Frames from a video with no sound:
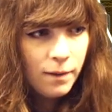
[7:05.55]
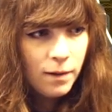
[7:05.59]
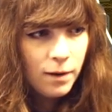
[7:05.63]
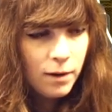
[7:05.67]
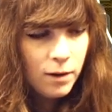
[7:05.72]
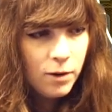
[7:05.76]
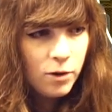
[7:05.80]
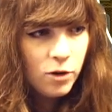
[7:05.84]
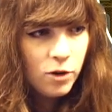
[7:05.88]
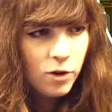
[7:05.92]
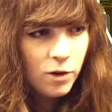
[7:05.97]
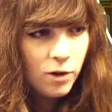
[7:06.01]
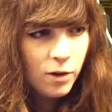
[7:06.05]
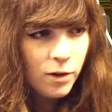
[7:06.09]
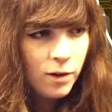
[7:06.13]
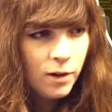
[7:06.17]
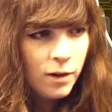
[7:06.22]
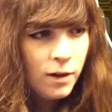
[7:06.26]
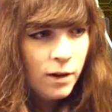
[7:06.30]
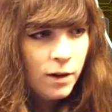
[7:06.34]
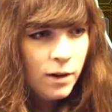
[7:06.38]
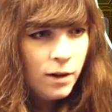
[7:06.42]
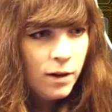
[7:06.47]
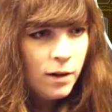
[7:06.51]
Lose your,
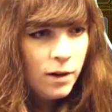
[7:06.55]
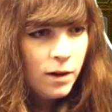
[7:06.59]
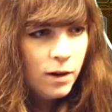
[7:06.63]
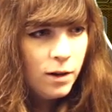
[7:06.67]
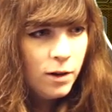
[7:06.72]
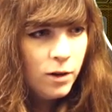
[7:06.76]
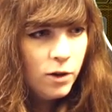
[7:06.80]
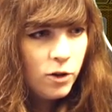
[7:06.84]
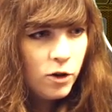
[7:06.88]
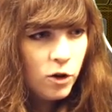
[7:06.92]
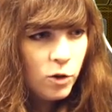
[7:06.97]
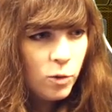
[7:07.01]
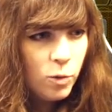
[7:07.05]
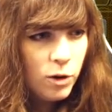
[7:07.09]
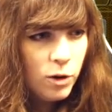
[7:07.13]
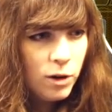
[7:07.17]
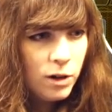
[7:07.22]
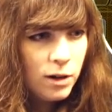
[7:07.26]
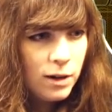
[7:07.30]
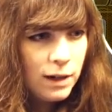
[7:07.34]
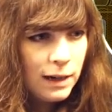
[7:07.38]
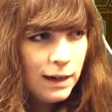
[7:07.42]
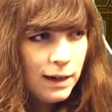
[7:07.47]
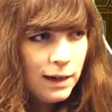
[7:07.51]
lose your
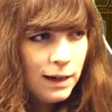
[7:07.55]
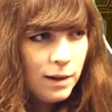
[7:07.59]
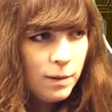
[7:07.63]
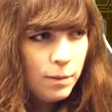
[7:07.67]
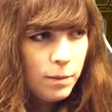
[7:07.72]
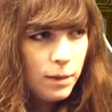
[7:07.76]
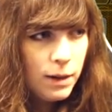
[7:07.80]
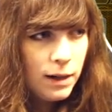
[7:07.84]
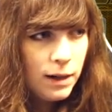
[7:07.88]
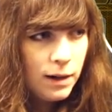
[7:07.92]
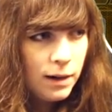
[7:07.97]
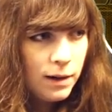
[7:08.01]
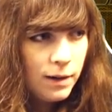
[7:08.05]
want to eat me.